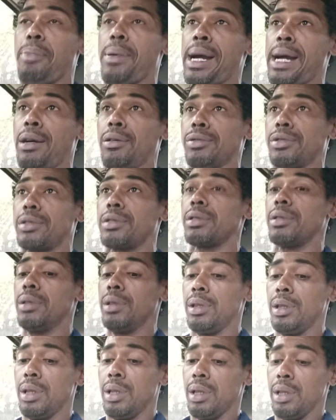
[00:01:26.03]
bounced.
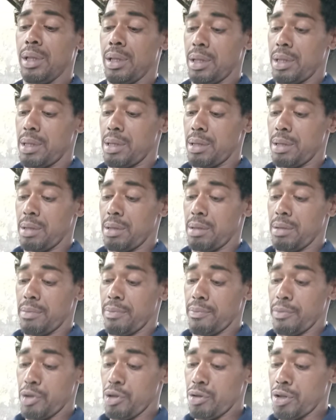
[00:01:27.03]

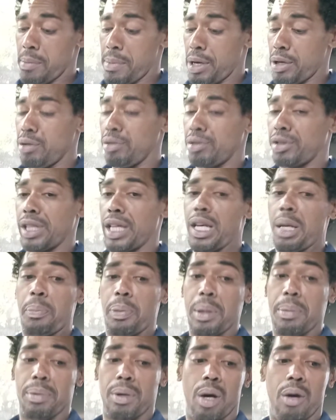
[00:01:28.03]
You talking about you sending
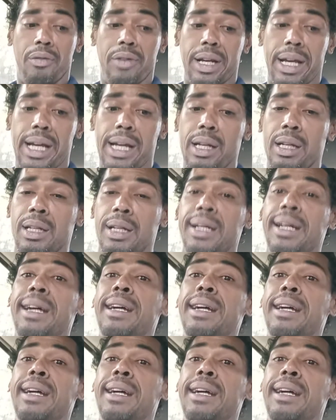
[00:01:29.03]
people over there?